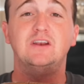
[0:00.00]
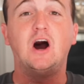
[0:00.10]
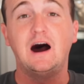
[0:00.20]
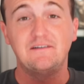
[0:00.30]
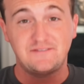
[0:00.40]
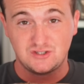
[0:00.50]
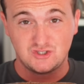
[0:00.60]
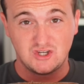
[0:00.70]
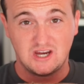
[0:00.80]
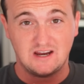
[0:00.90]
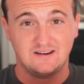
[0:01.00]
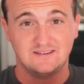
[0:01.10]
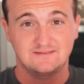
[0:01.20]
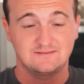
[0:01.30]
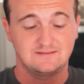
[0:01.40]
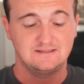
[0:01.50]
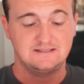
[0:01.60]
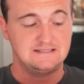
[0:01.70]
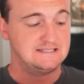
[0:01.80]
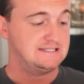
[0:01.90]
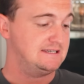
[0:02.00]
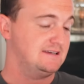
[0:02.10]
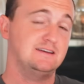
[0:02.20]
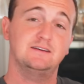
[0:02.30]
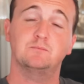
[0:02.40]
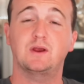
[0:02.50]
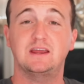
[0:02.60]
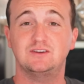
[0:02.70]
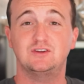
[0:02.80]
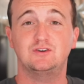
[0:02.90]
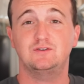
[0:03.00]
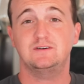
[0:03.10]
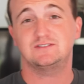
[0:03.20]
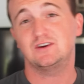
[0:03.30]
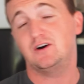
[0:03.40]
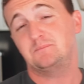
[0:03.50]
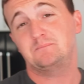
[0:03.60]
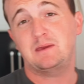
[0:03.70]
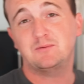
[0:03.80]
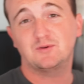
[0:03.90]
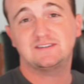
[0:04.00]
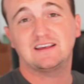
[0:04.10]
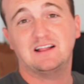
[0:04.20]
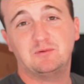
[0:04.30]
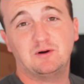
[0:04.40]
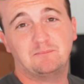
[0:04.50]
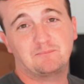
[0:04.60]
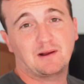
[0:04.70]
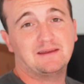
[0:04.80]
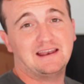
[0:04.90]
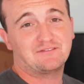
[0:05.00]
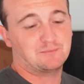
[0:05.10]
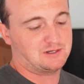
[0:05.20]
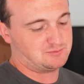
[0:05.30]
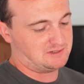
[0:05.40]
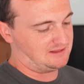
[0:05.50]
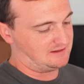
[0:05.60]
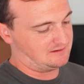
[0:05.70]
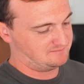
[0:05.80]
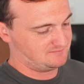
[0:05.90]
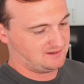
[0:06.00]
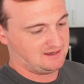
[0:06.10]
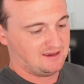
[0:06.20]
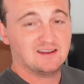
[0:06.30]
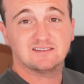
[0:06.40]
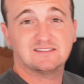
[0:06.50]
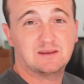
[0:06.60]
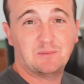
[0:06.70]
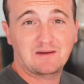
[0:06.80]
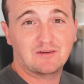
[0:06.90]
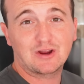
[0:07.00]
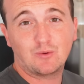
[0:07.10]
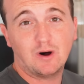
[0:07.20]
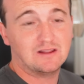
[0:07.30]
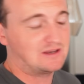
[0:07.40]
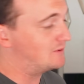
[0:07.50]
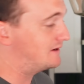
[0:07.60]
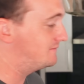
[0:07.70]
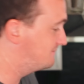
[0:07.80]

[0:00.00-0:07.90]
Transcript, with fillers: have an office chair. Brand new, so maybe resellable, probably not for much money though. Doesn't seem like a very quality one.